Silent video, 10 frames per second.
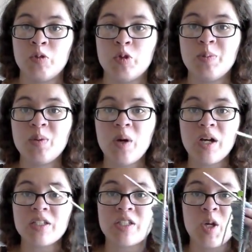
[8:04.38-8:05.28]

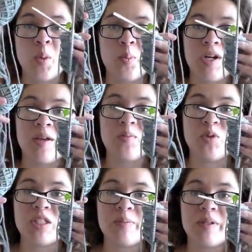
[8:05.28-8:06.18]
superwash, but I'm
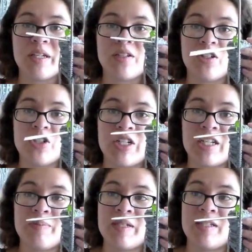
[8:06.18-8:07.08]
really playing yarn
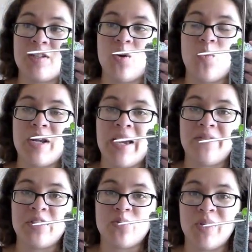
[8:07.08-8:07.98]
chicken because I don't want to
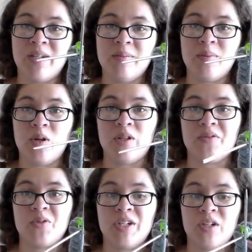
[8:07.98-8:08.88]
have this random ball
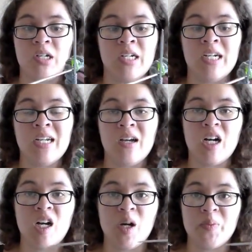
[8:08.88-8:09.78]
of gray yarn
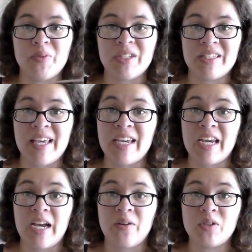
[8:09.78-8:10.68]
just
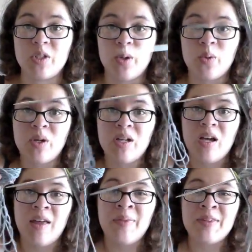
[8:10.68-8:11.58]
hanging out. So
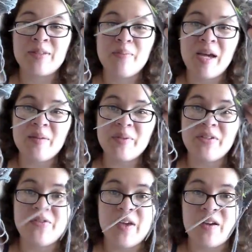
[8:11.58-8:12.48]
this might be
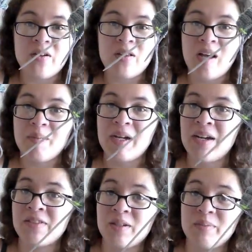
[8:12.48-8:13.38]
a fail. I might
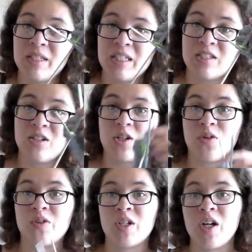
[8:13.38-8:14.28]
have to completely start
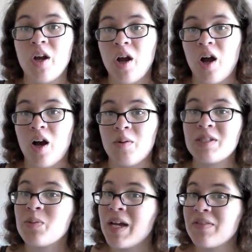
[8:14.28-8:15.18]
over, which
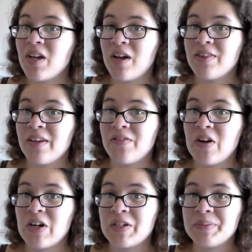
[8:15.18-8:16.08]
is why I haven't gotten that
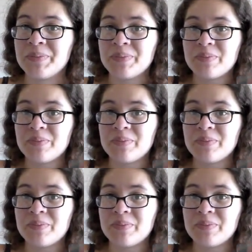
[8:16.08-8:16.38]
far.